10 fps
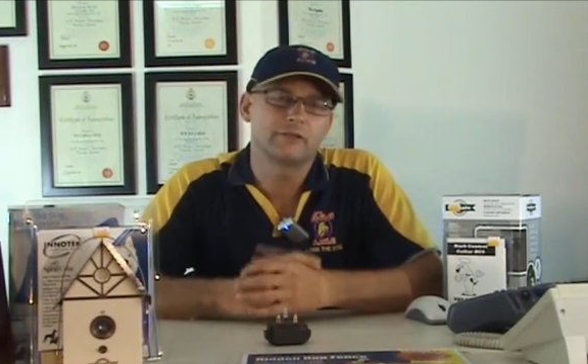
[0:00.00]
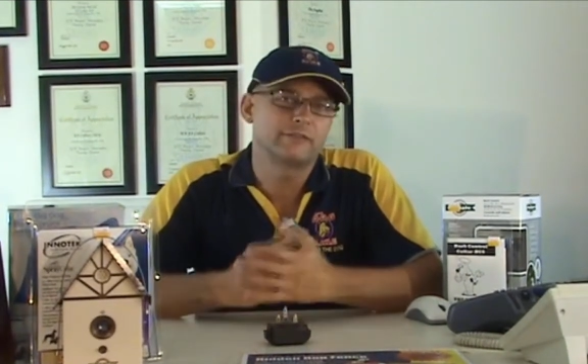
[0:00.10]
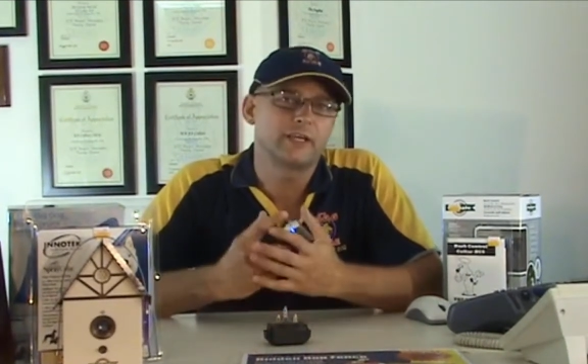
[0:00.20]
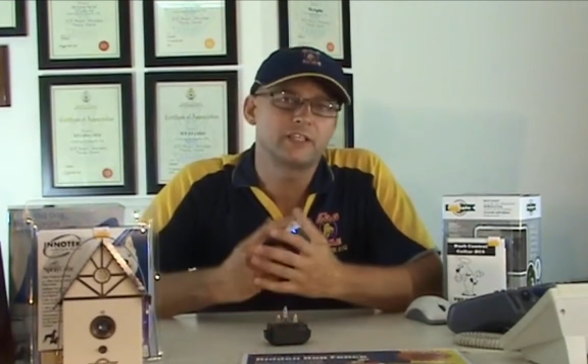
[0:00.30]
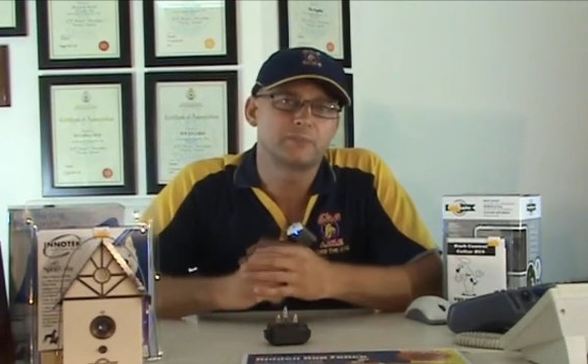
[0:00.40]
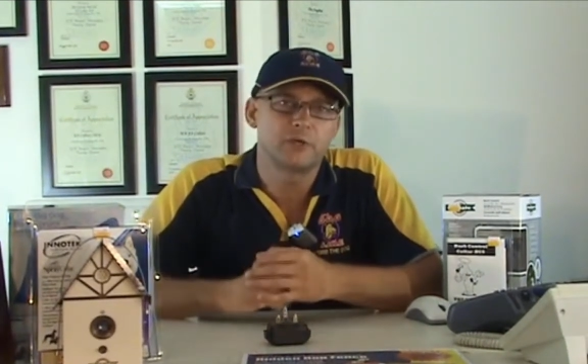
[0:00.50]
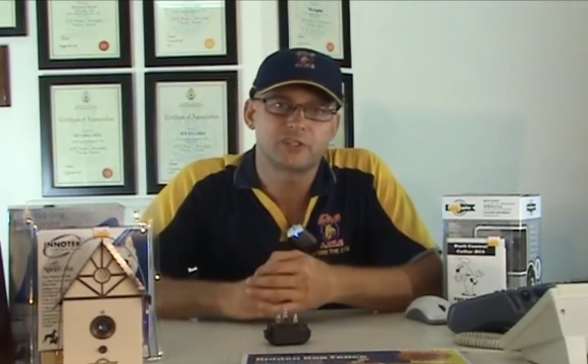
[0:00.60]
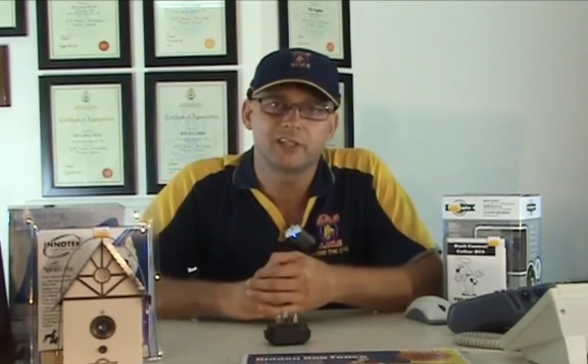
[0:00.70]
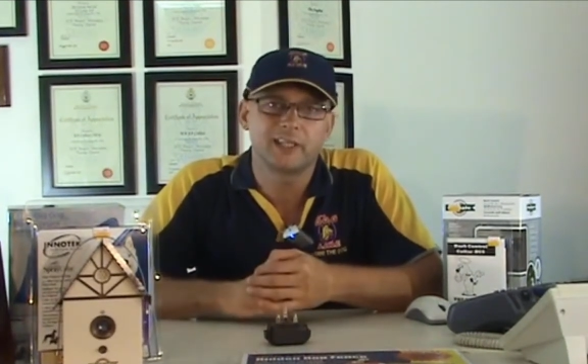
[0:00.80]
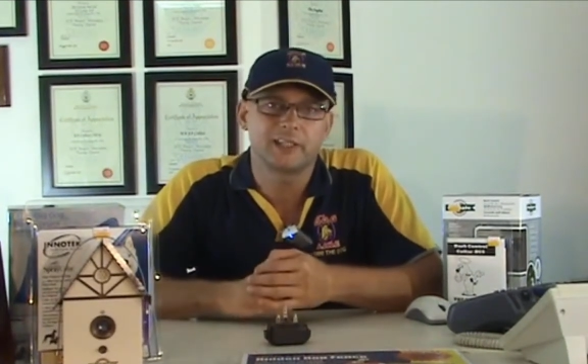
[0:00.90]
In fact, his
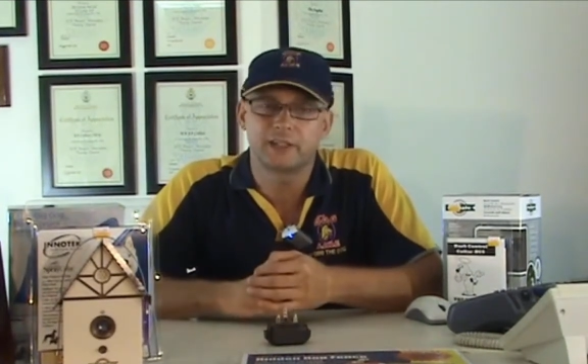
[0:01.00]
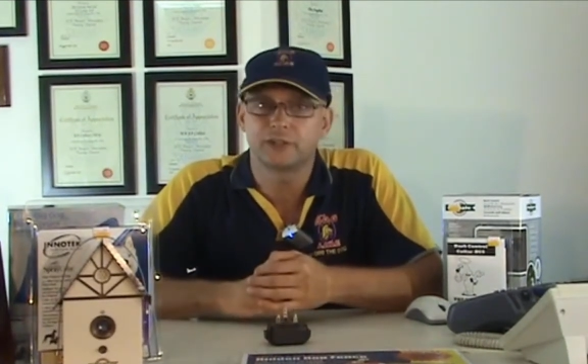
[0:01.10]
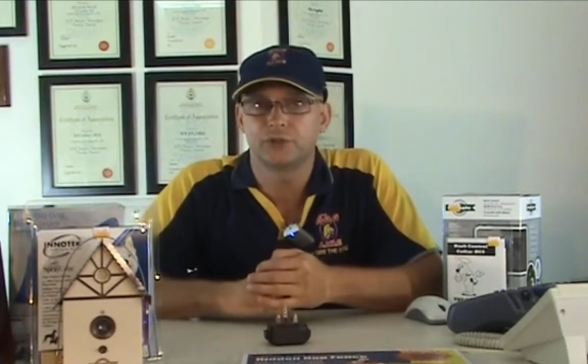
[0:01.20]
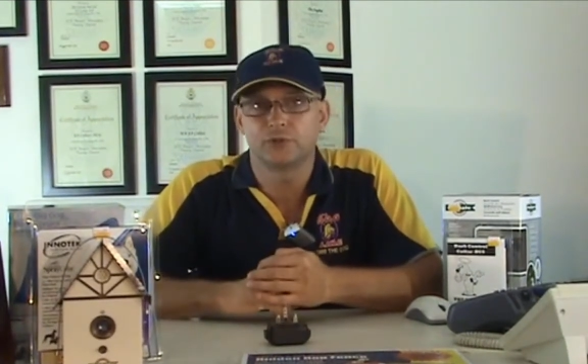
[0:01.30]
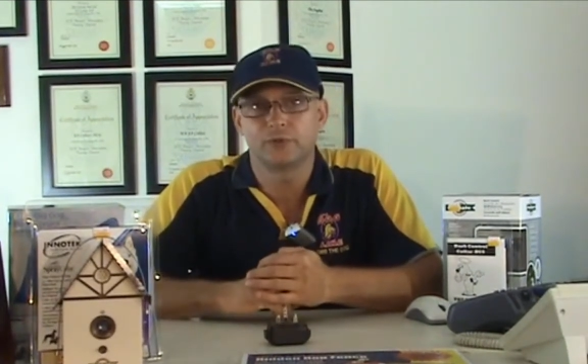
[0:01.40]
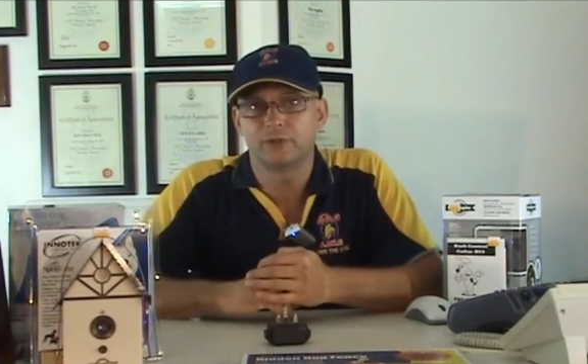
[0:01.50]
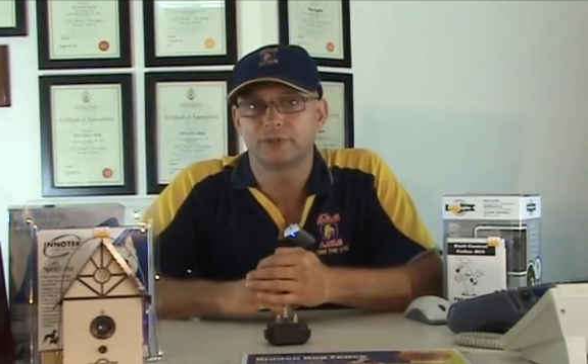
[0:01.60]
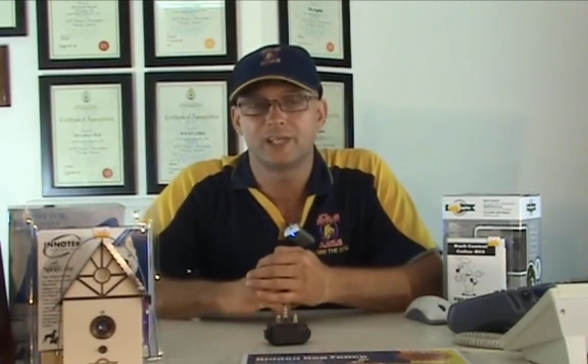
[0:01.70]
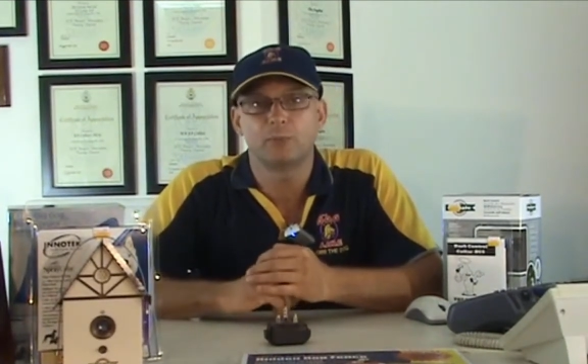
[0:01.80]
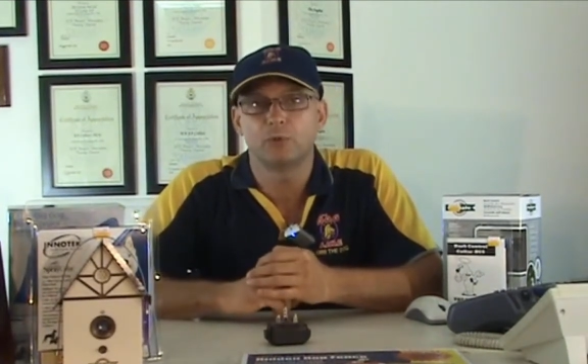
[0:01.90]
personality can do a
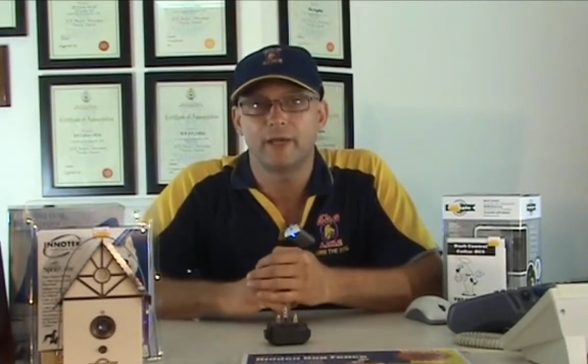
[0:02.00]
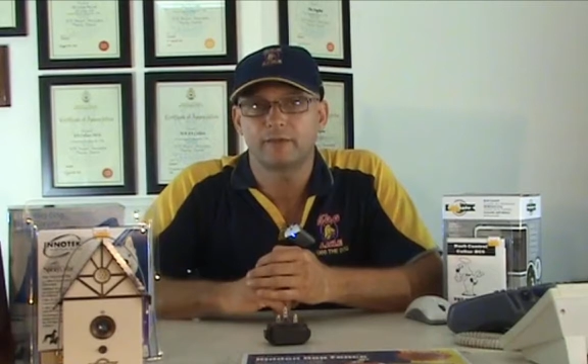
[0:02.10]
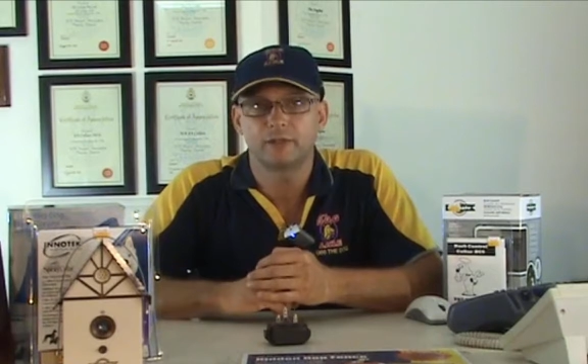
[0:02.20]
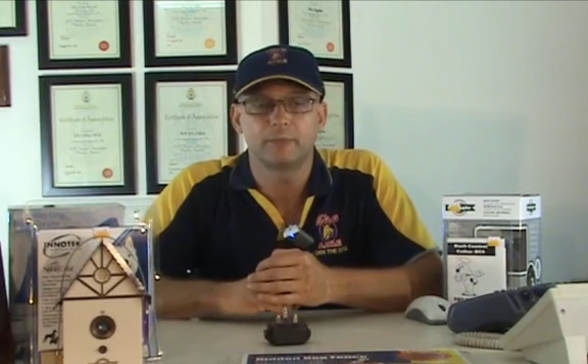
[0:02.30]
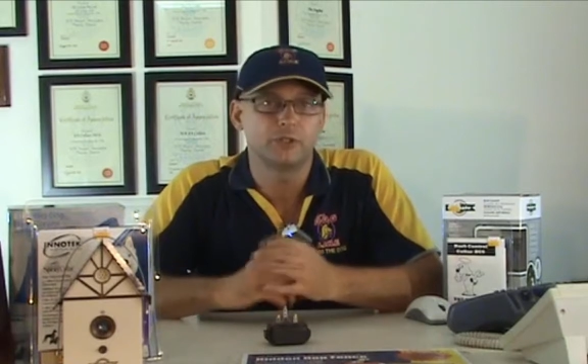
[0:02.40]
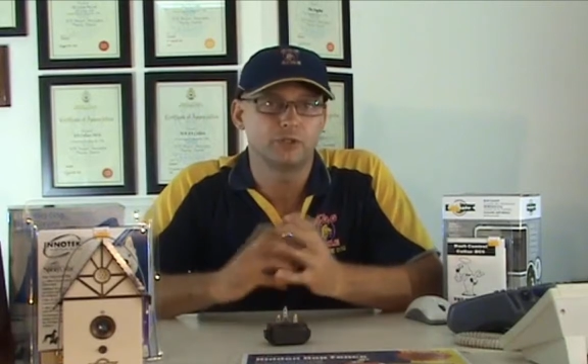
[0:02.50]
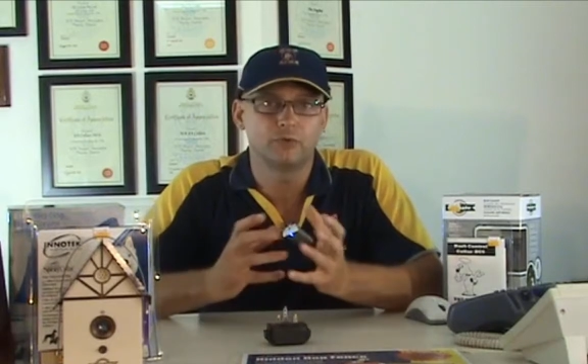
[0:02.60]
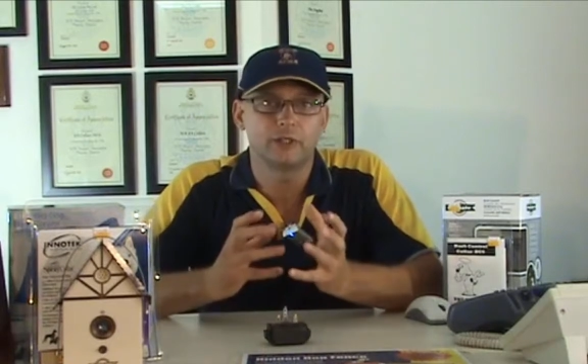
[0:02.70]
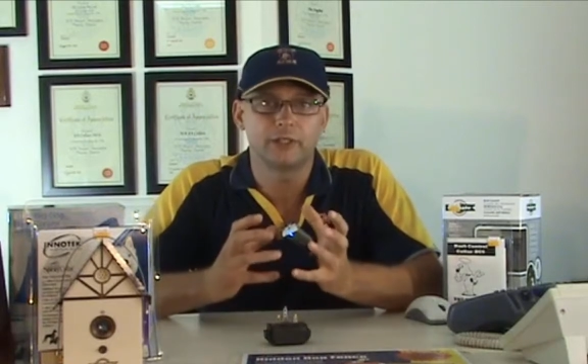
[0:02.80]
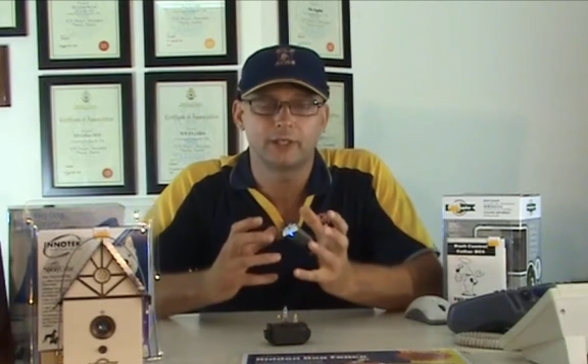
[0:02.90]
real double backflip, and you're
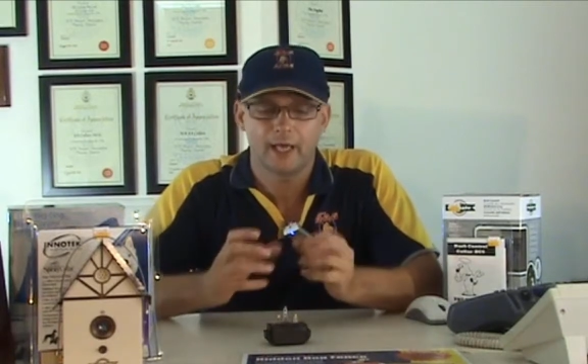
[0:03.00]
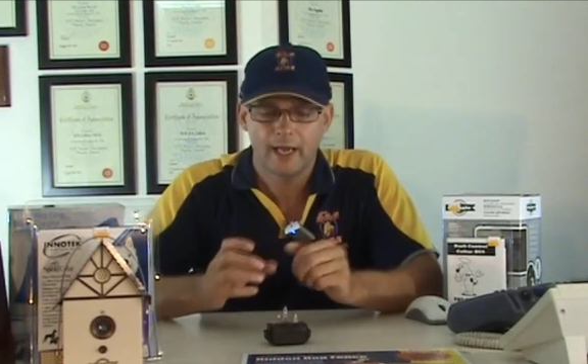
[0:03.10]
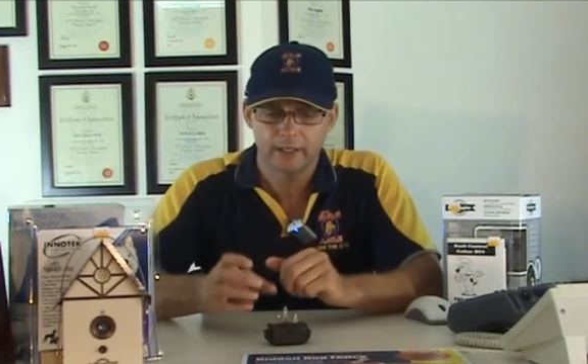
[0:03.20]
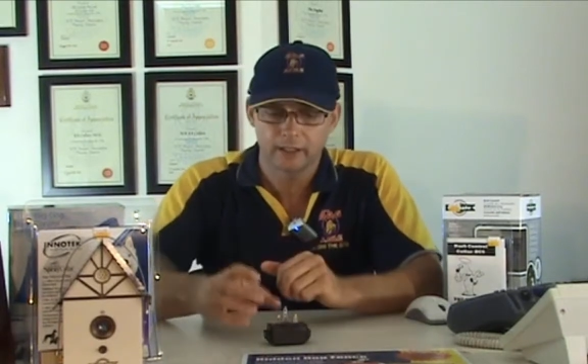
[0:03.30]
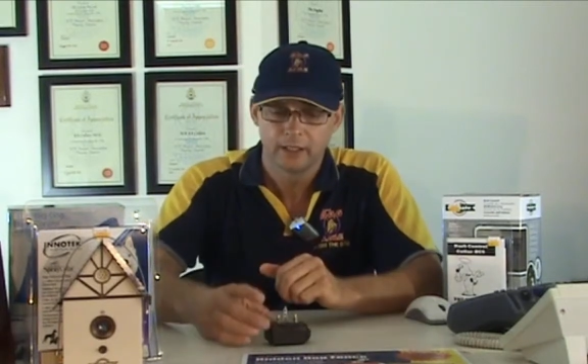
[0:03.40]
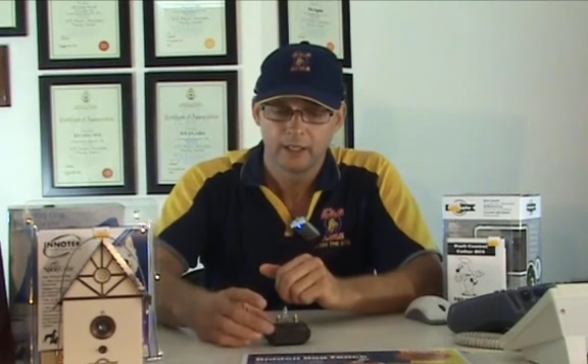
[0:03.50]
really going to hate it.